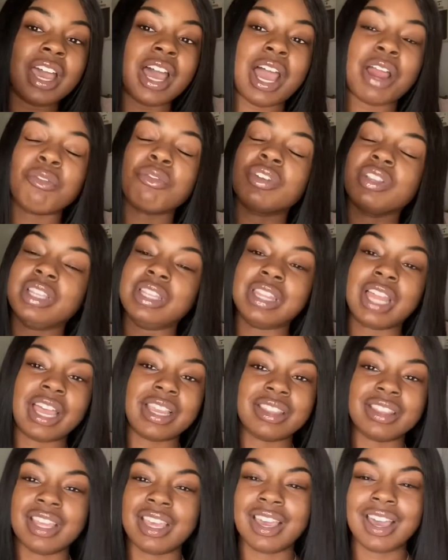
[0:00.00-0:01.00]
I really
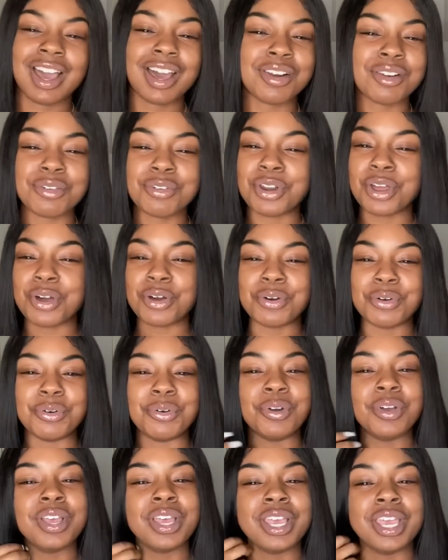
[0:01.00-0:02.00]
like that. I don't
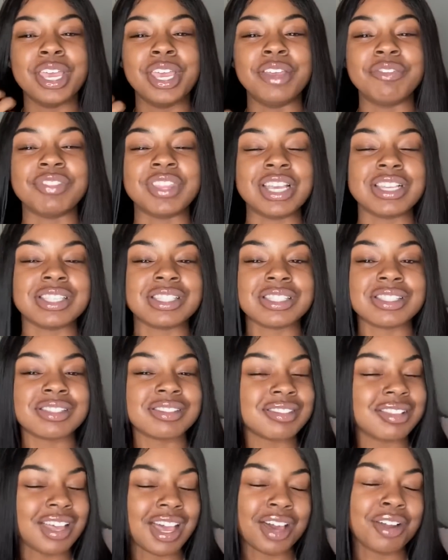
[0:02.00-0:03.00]
know if
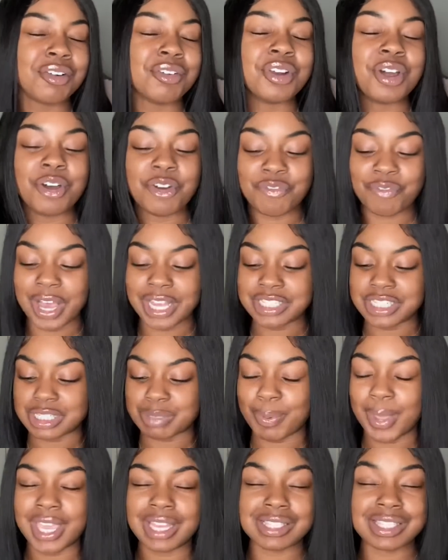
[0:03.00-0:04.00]
that's, I don't know if I
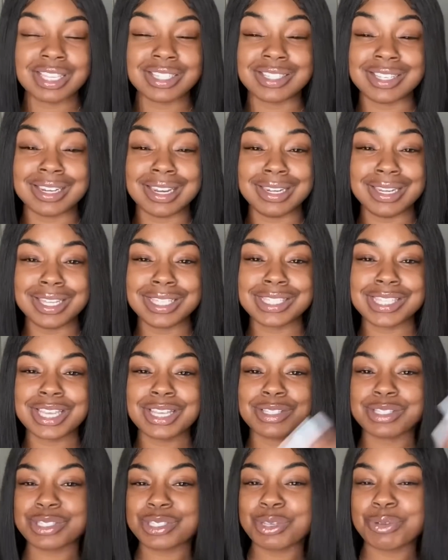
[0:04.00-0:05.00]
just pay attention to
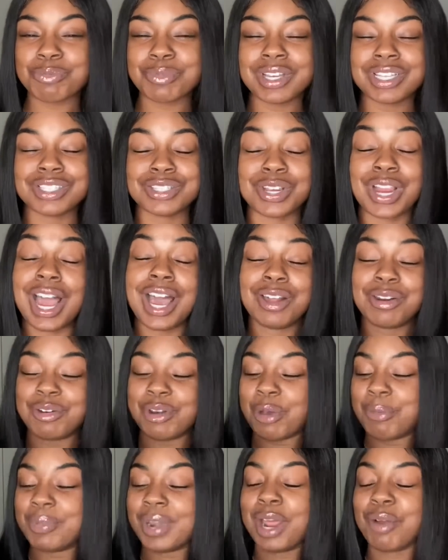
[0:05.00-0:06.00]
details too much, or I
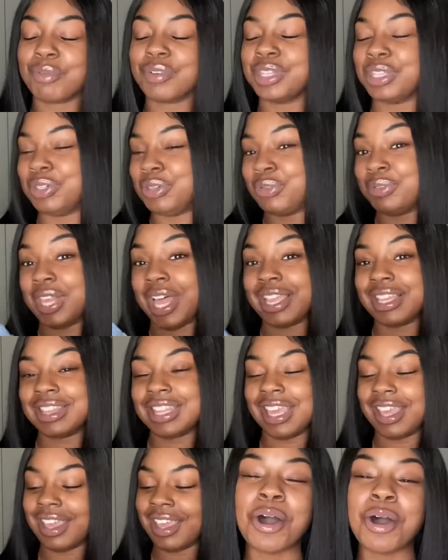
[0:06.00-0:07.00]
don't know, but I really do
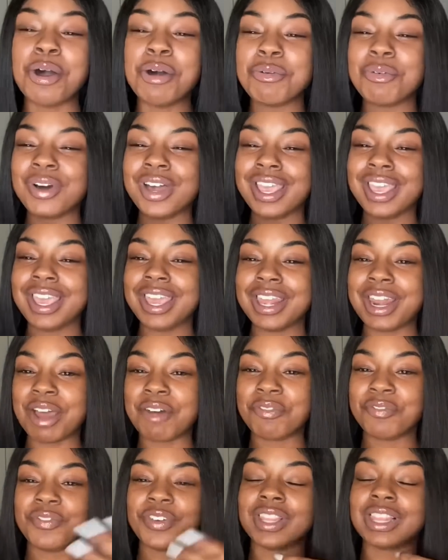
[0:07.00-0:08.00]
like that. On one hand,
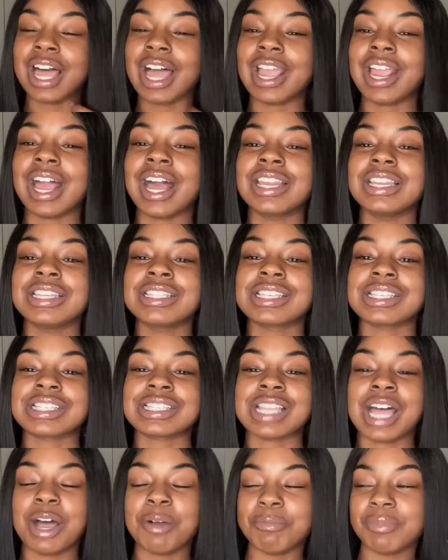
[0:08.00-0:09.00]
I feel like I need to
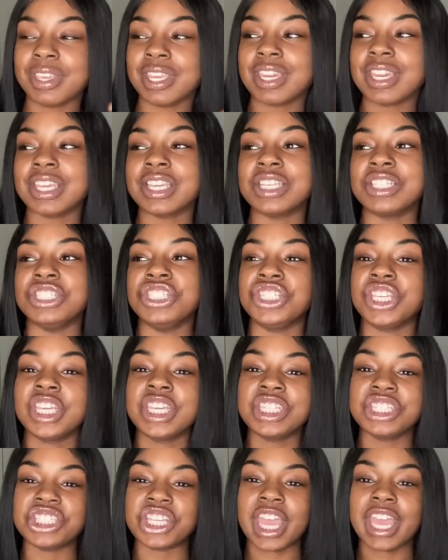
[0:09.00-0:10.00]
stop getting
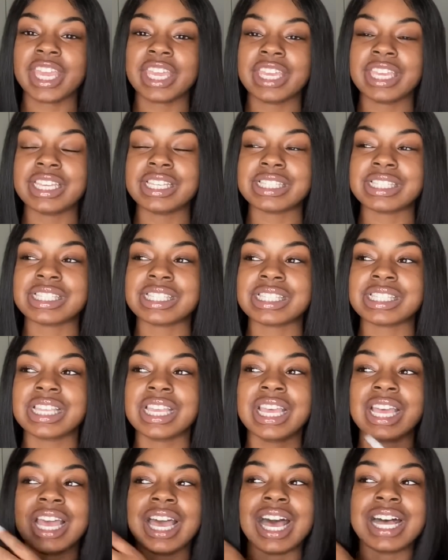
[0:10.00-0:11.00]
jean jackets.
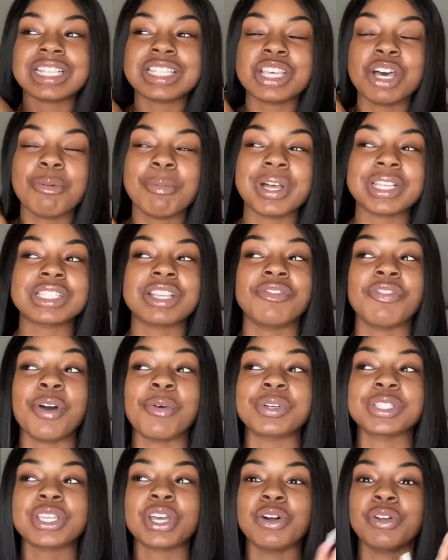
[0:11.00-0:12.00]
I told myself I
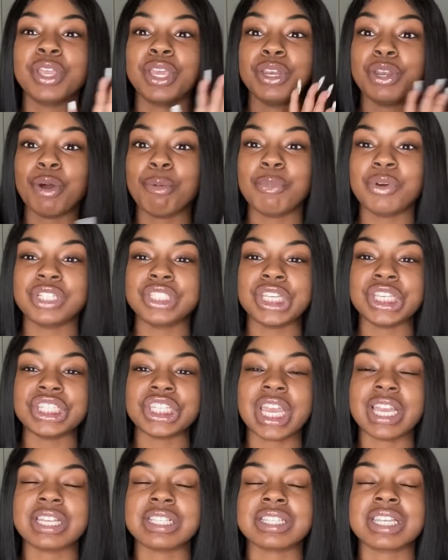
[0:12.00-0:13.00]
wasn't gonna get no more jean
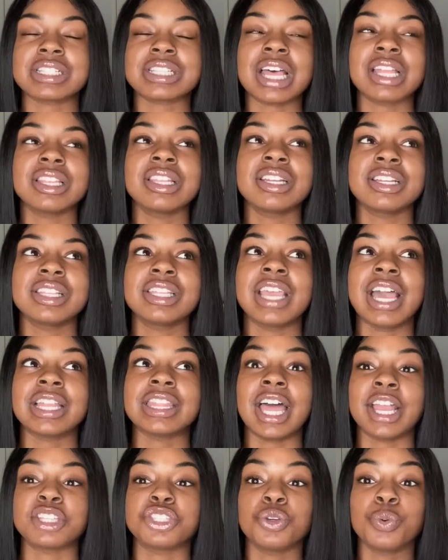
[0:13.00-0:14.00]
jackets, because I literally got
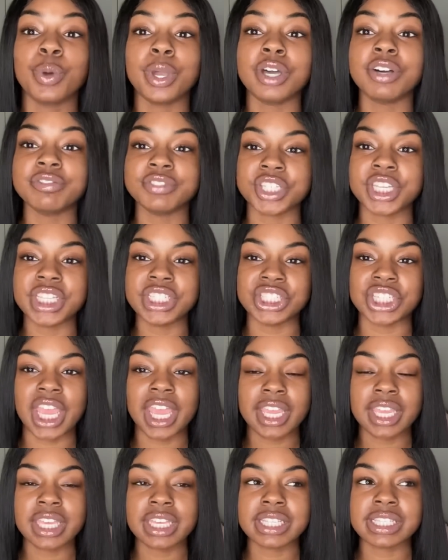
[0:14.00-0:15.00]
like 12 jean
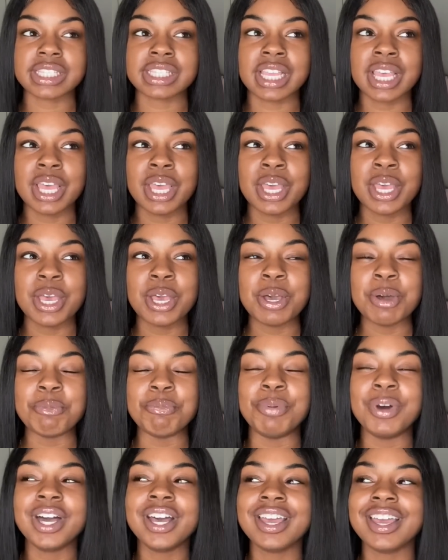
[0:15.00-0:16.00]
jackets,
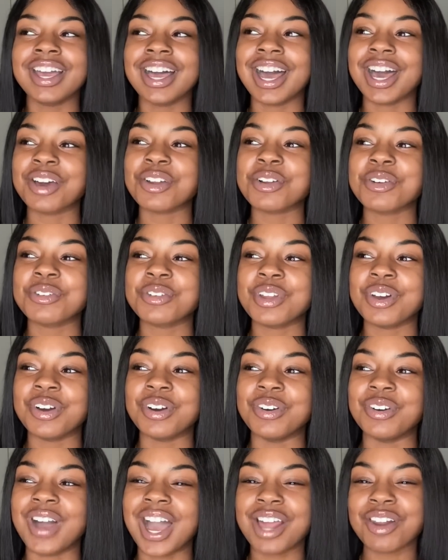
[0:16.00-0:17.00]
but I don't
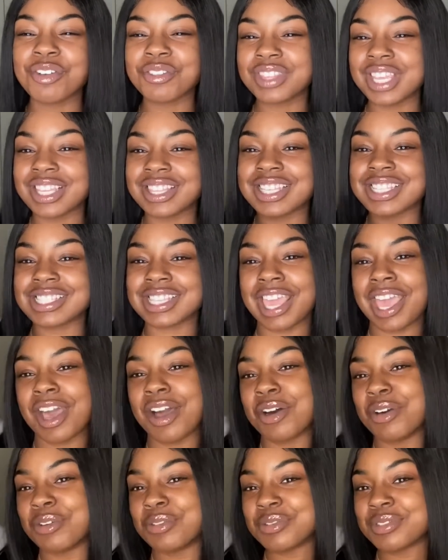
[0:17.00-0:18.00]
know. I don't think this
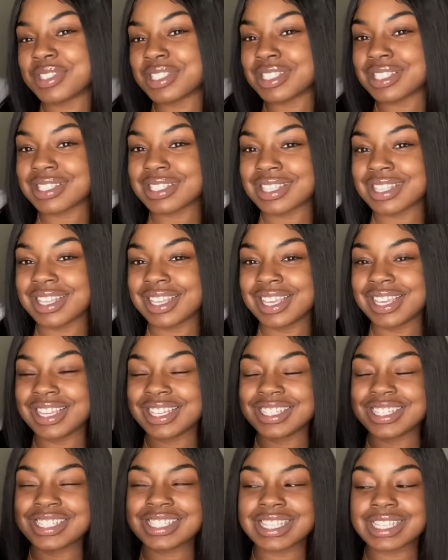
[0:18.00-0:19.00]
counts.
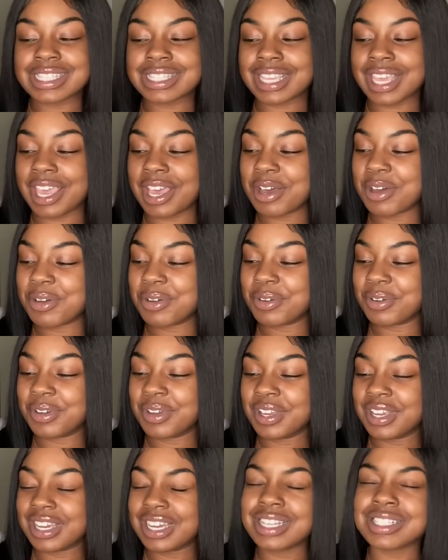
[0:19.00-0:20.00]
Does this count?
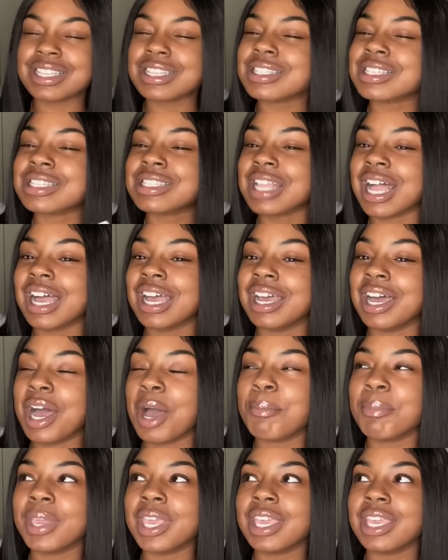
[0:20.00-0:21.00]
Because this is not,
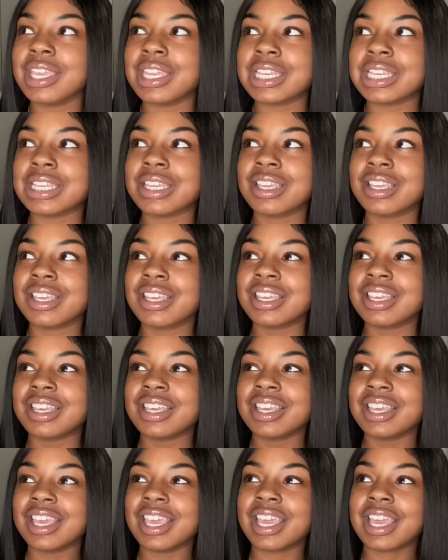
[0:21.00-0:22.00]
I mean,
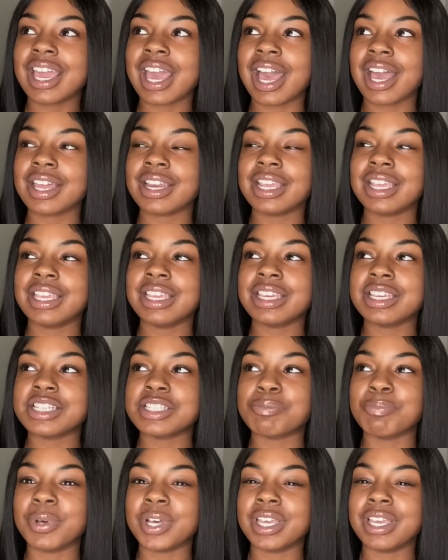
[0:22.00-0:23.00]
it kind of
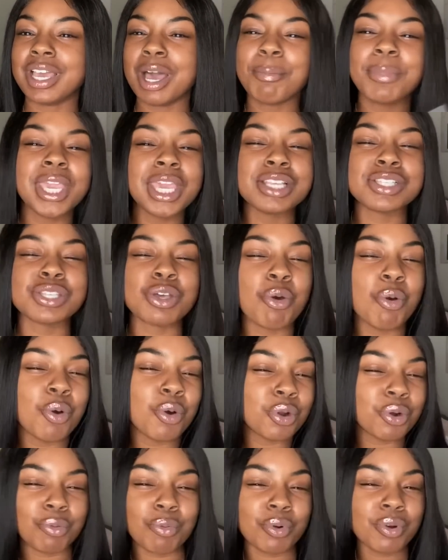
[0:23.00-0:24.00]
is, but I mean, it's
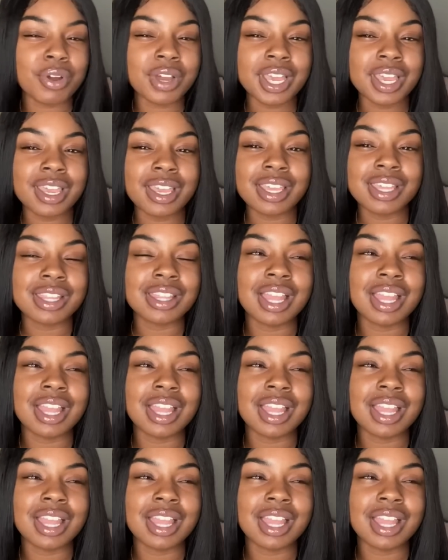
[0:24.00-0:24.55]
corduroy.